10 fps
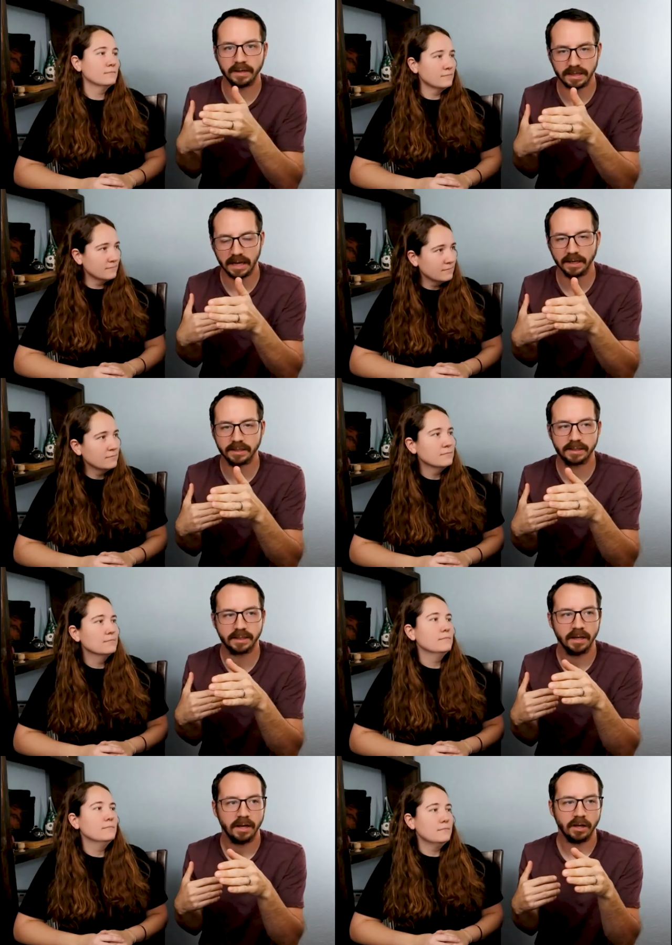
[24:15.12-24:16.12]
Speaker 1: text,
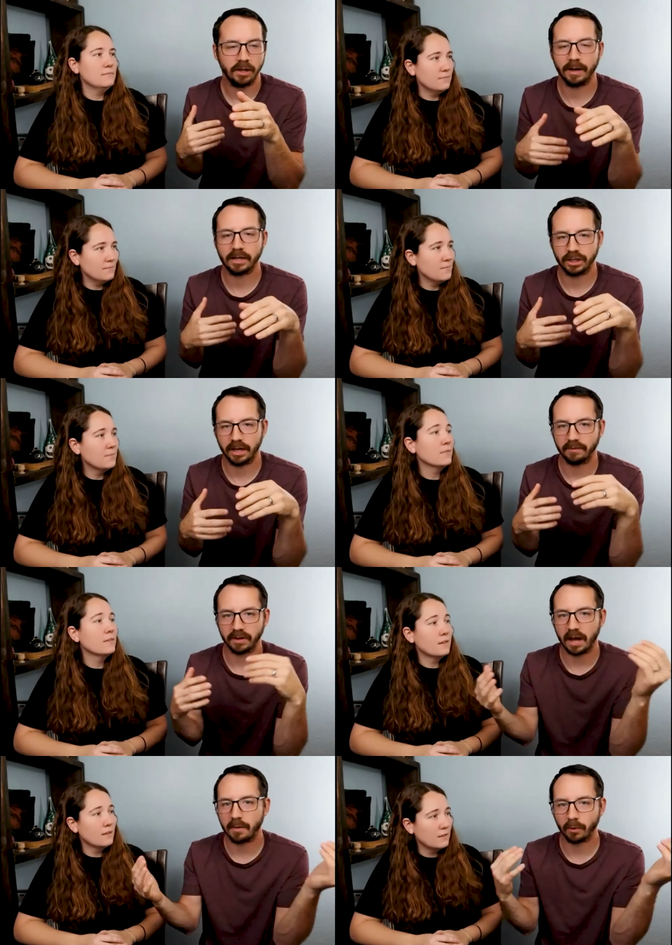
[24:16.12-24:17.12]
mm-hmm. you actually have a
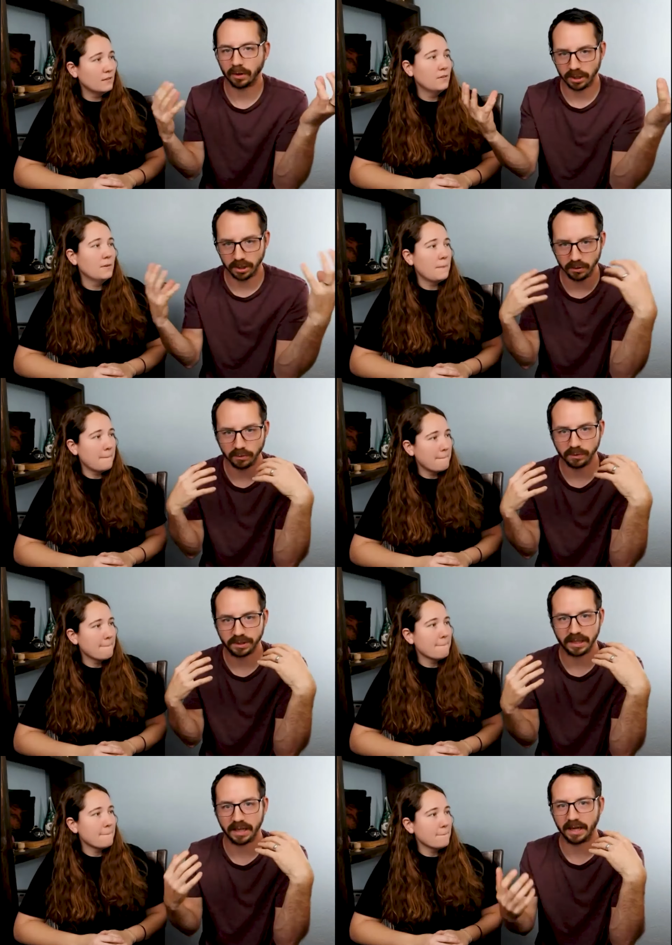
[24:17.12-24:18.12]
lot more cues
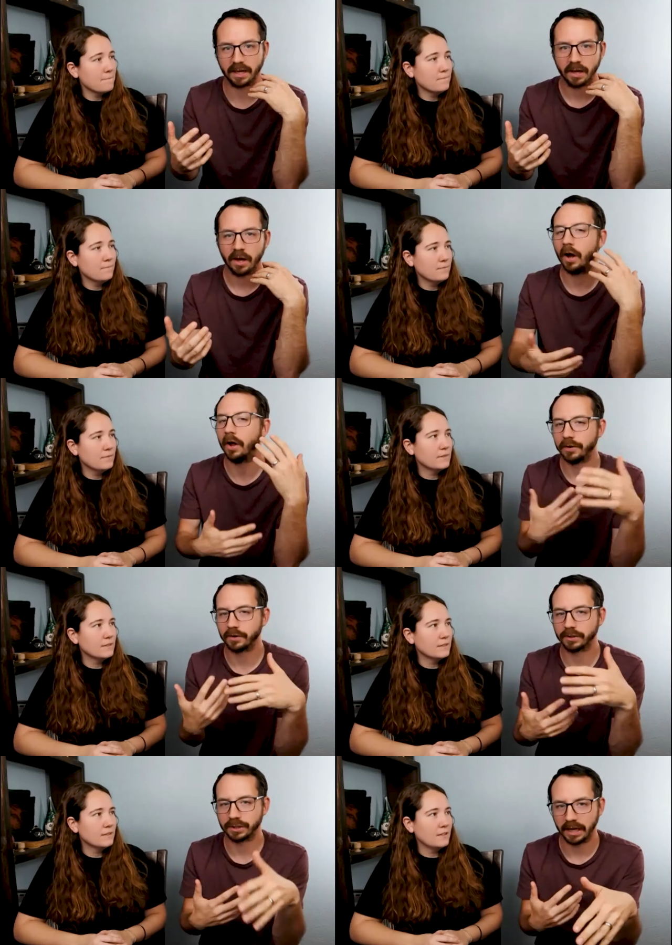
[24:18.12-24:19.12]
to like
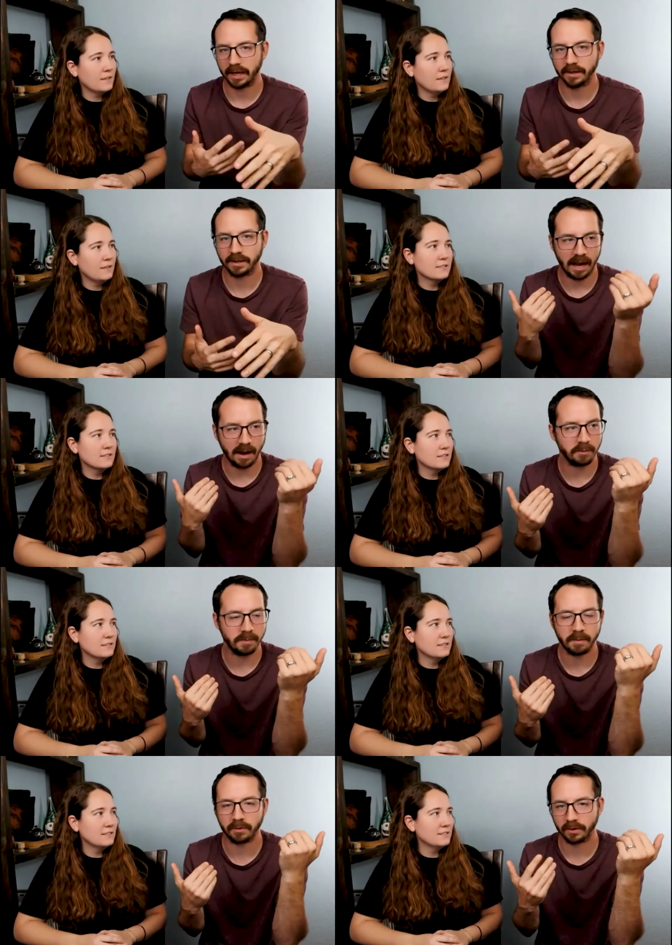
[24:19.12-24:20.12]
understand. I
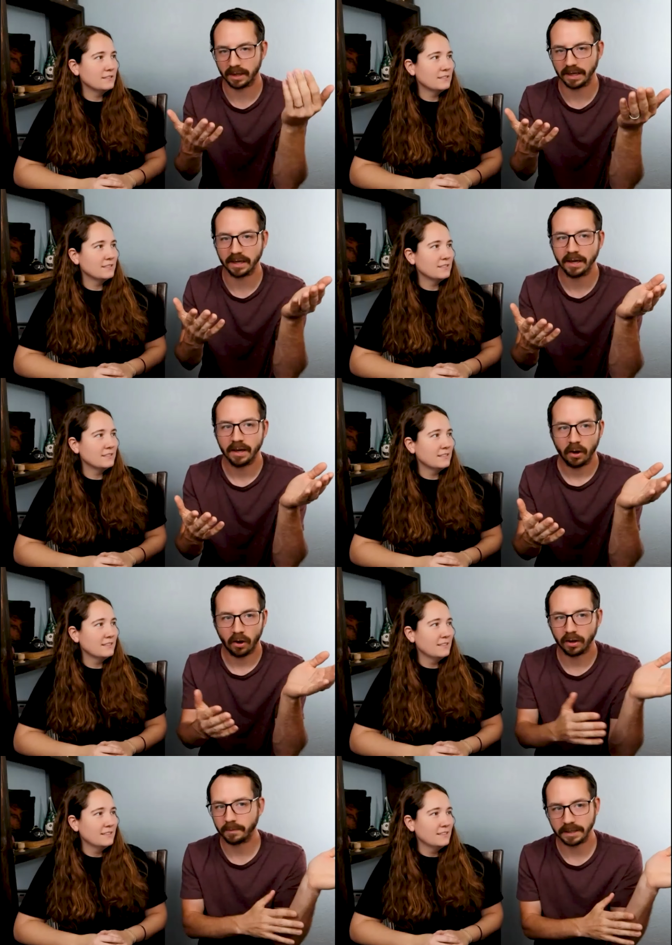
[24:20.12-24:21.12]
remember like
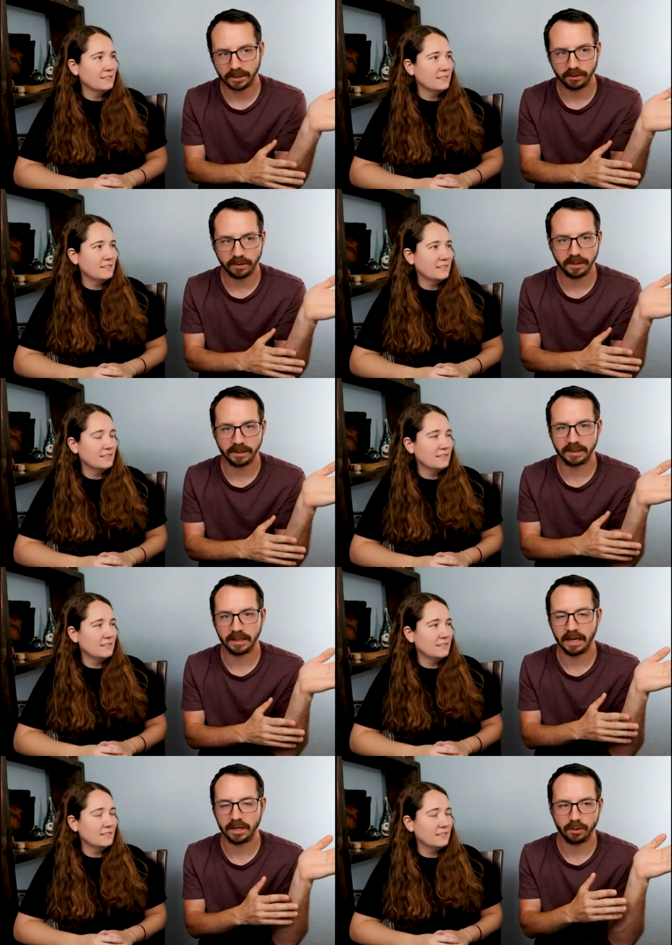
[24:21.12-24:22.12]
all of my students
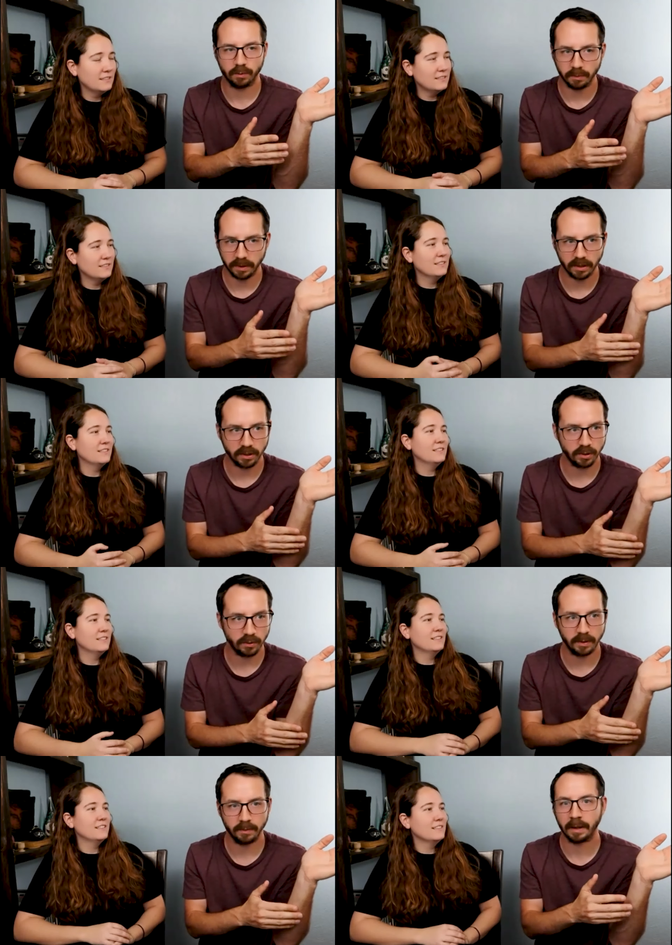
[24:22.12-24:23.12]
in Asia would be
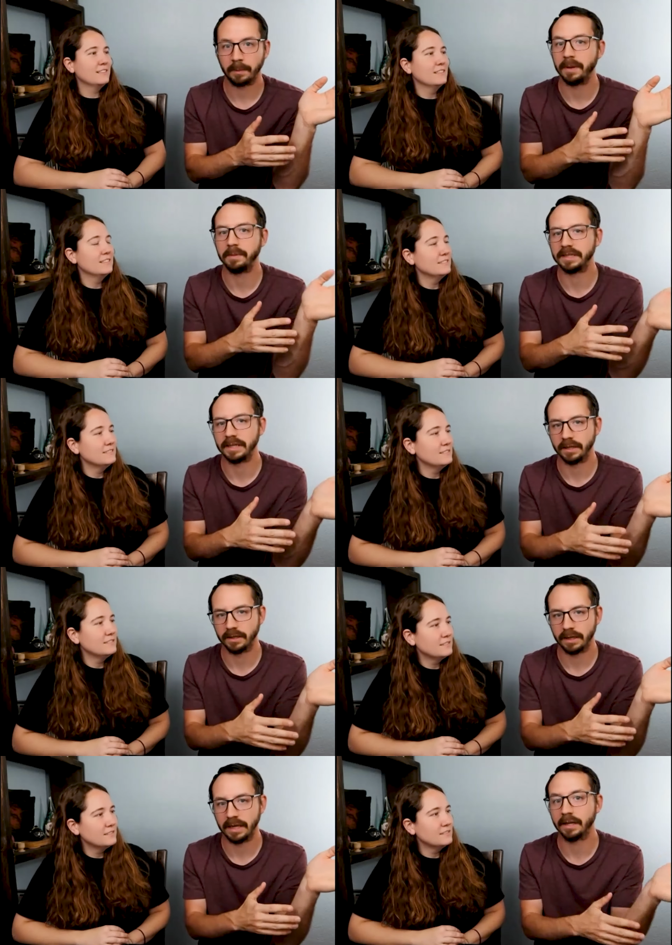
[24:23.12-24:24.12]
doing like BBC
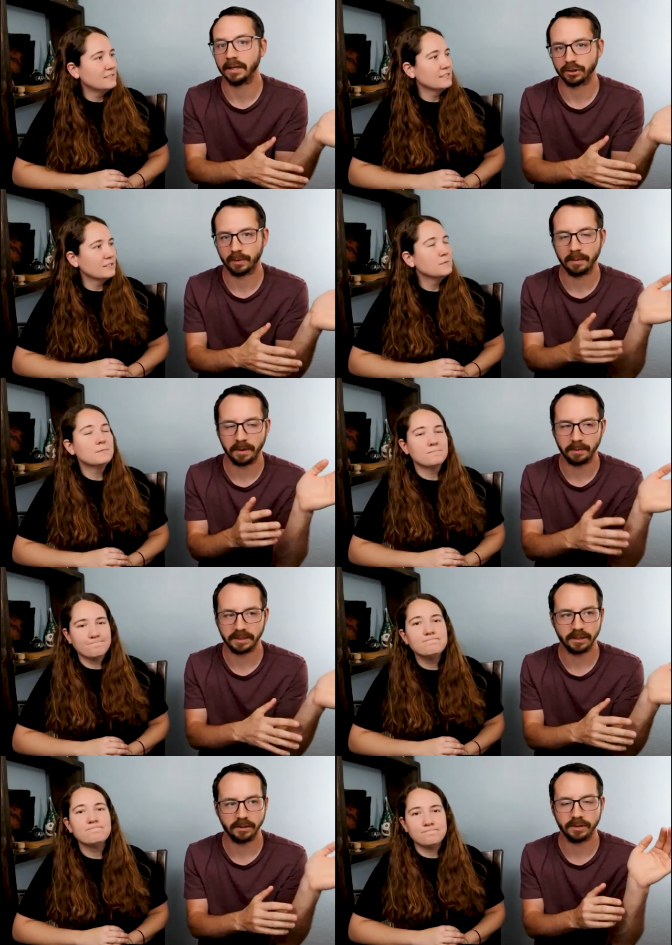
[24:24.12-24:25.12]
English, right?
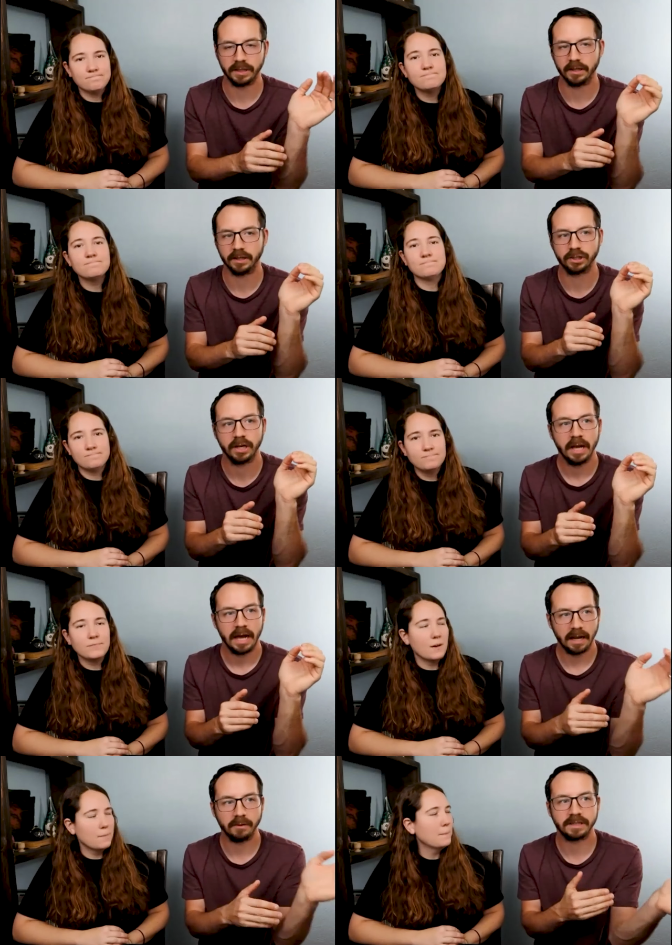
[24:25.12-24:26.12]
BBC News English.
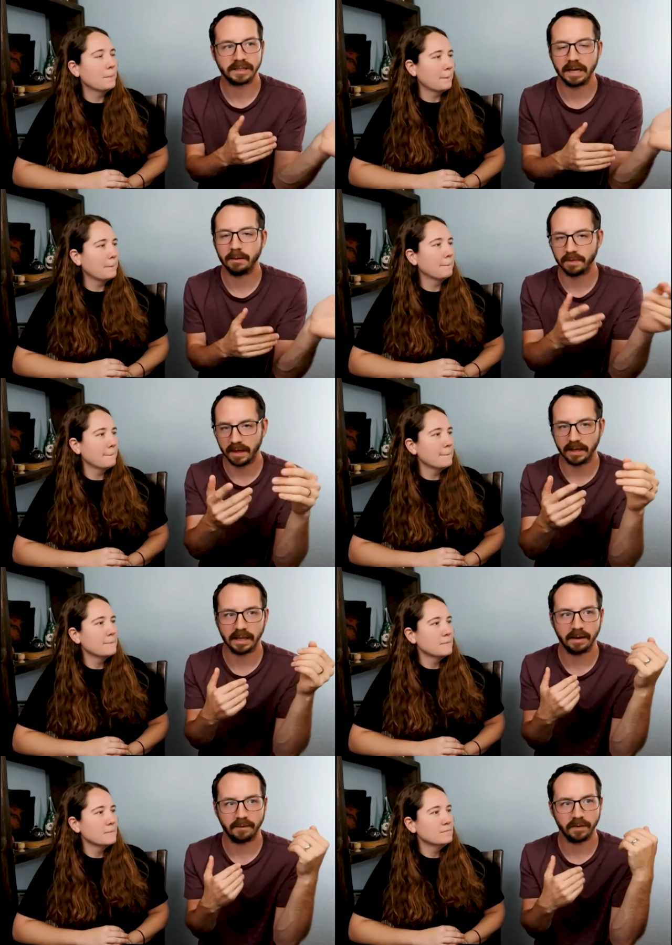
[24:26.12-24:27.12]
And it was the same thing.
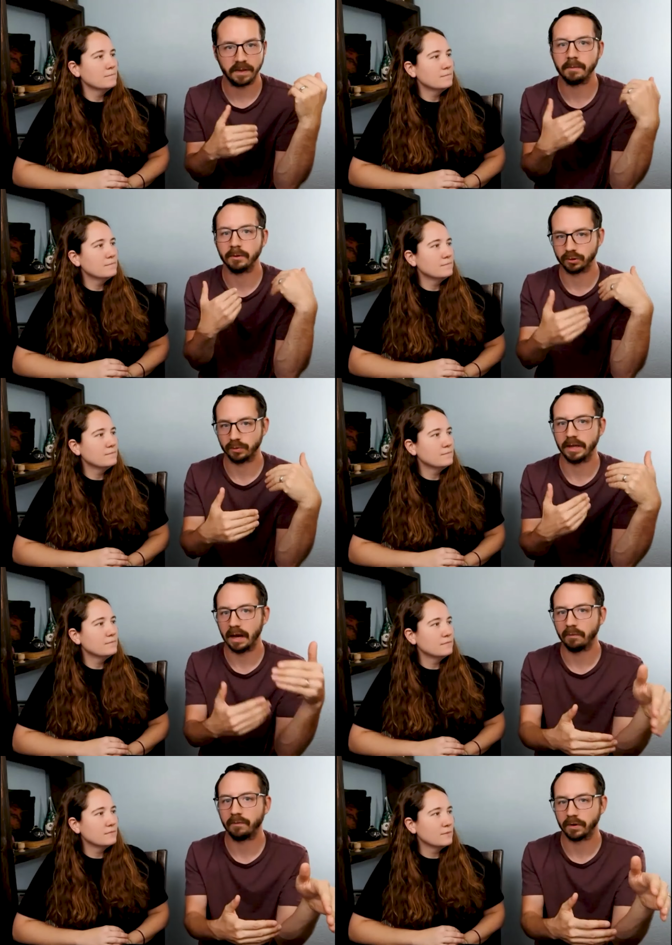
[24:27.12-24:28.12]
Like for them, it was really
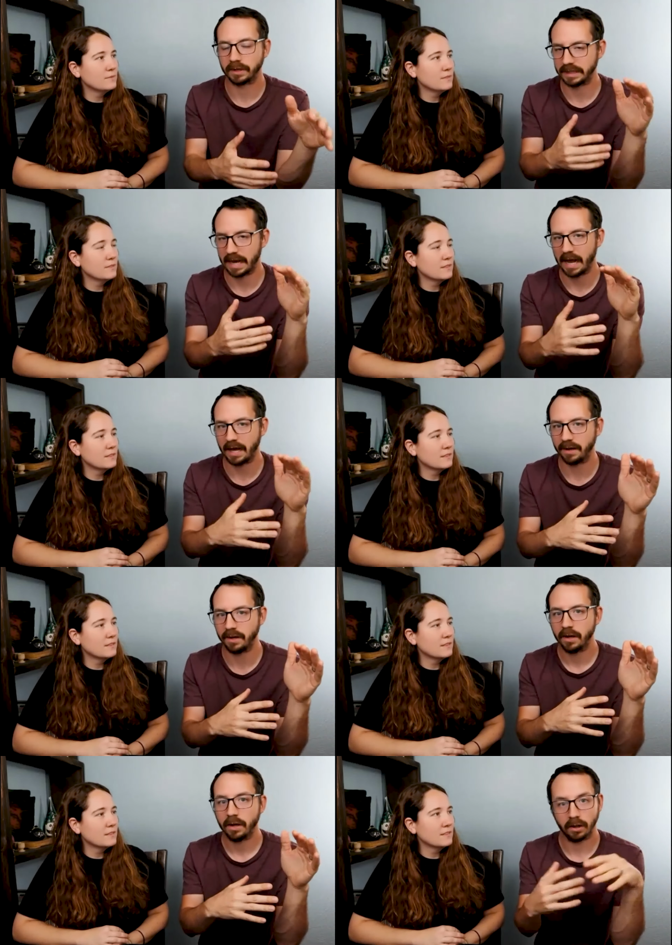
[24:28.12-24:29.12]
helpful because they had
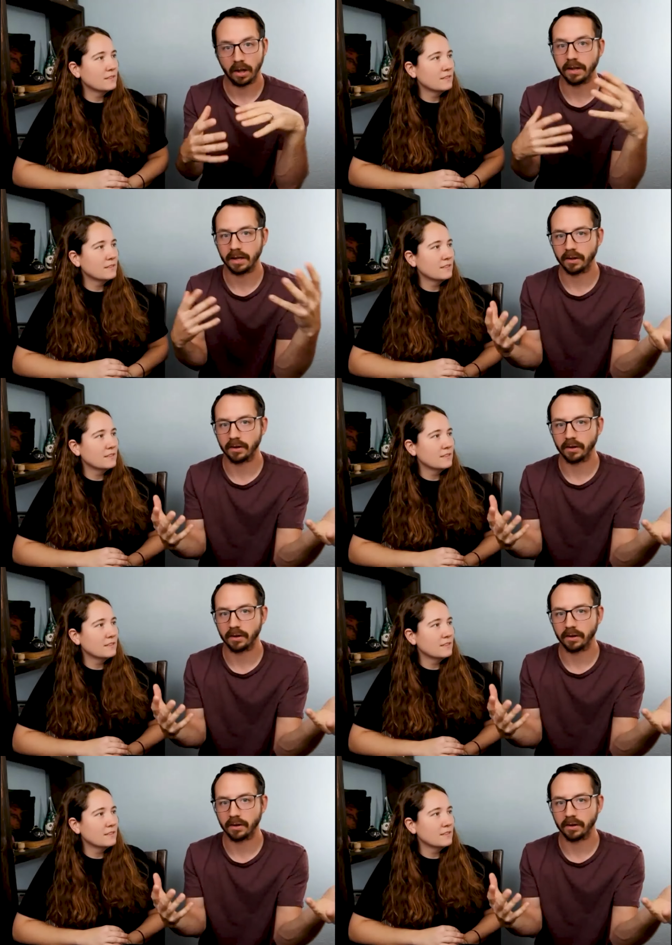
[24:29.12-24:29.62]
a lot of the other